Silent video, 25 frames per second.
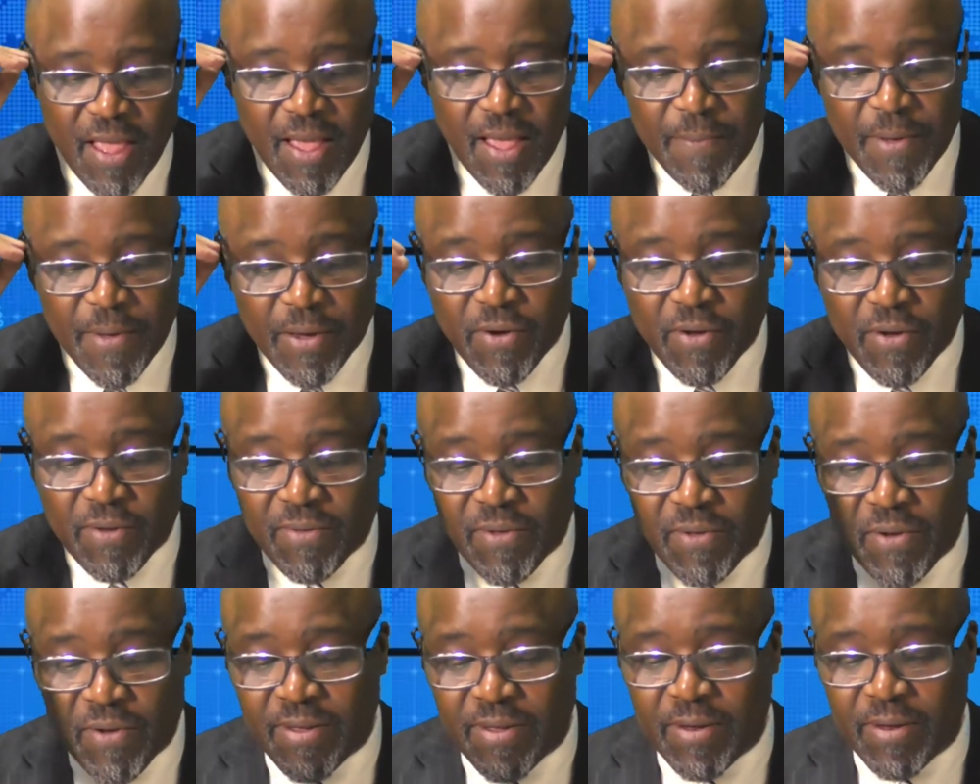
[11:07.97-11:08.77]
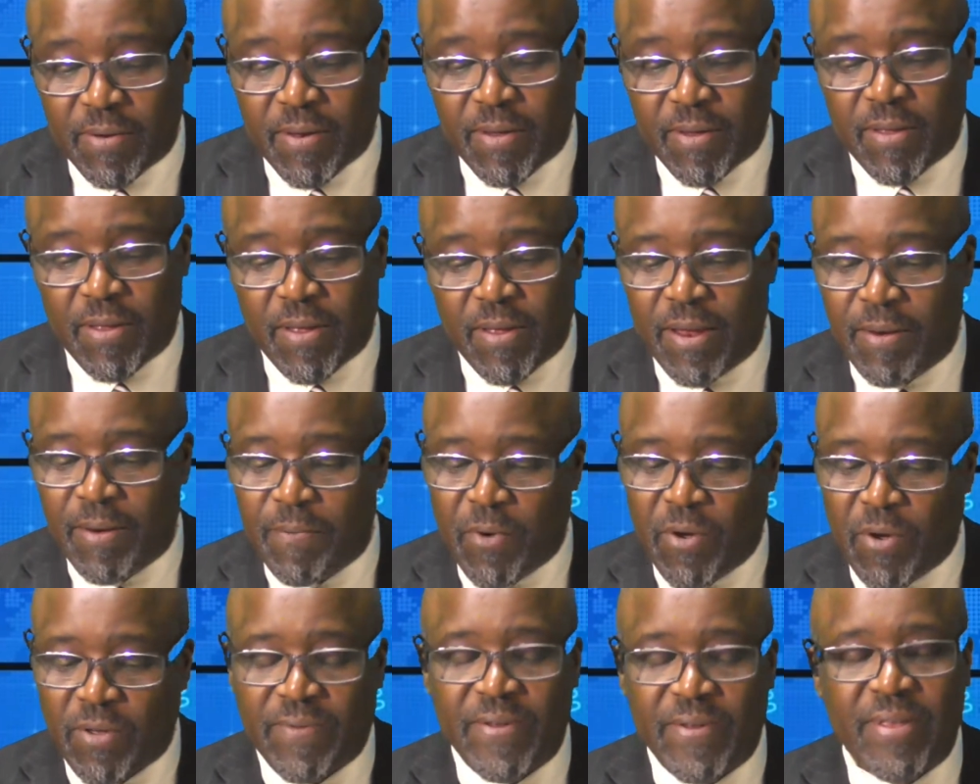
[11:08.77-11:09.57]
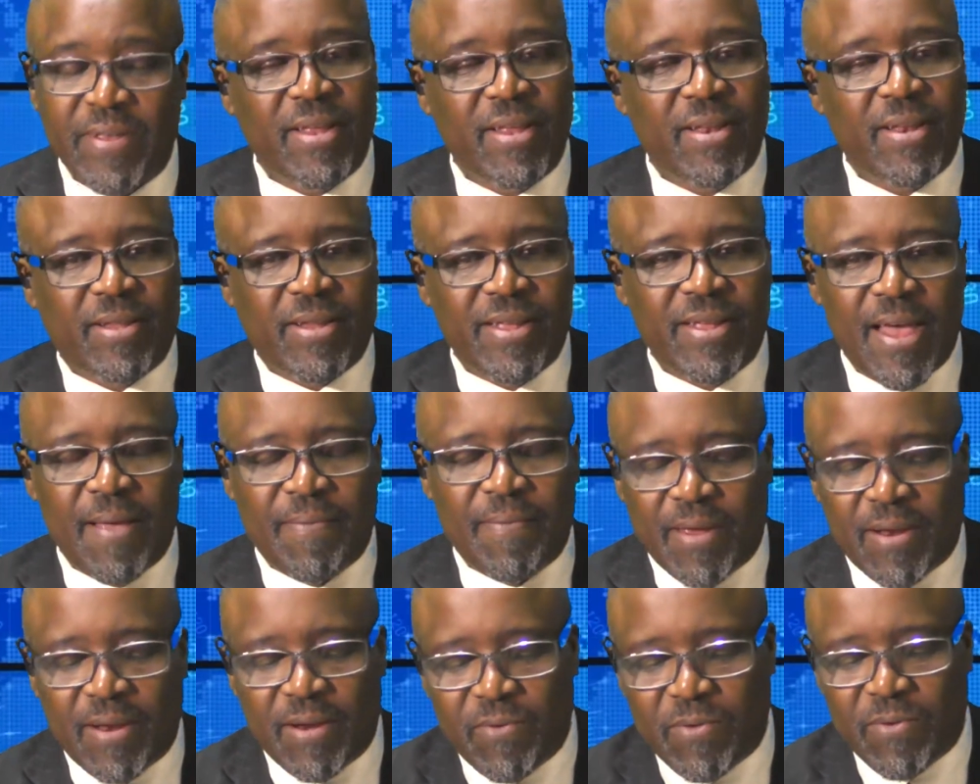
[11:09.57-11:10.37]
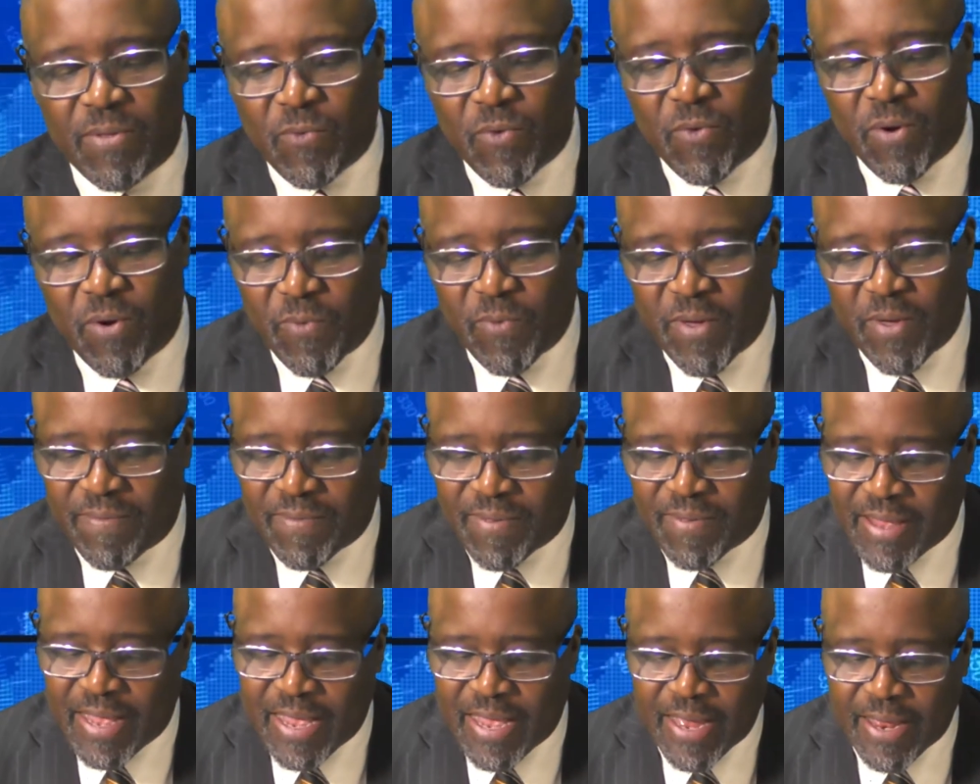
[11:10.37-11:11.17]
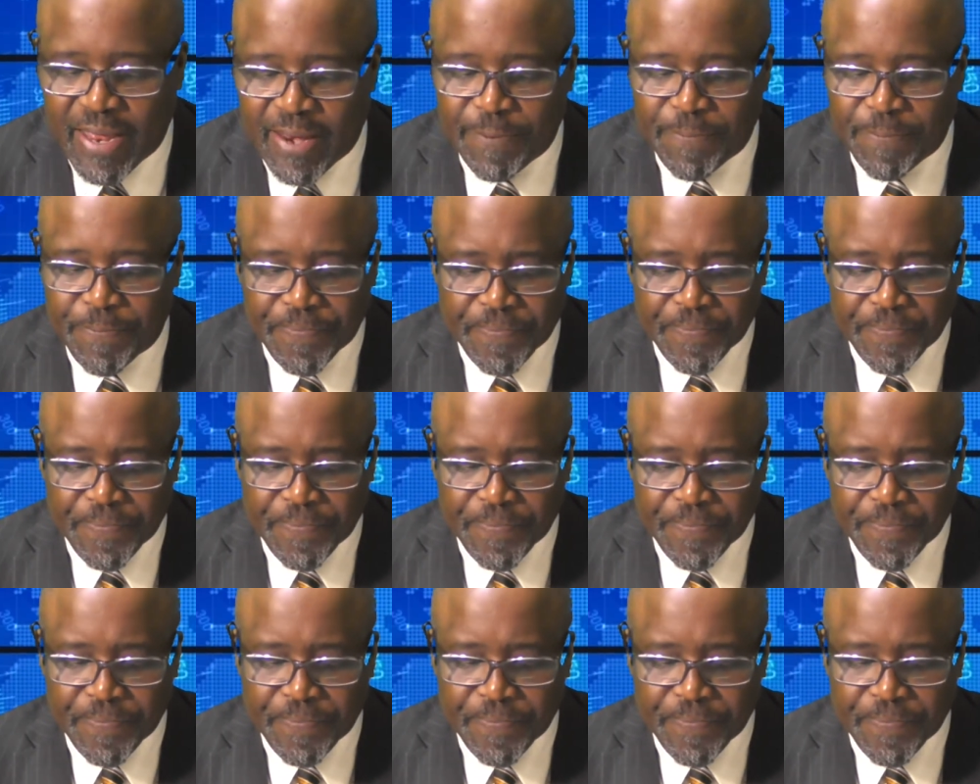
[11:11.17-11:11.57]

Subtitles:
Because those in most recent times, anyway, what we have seen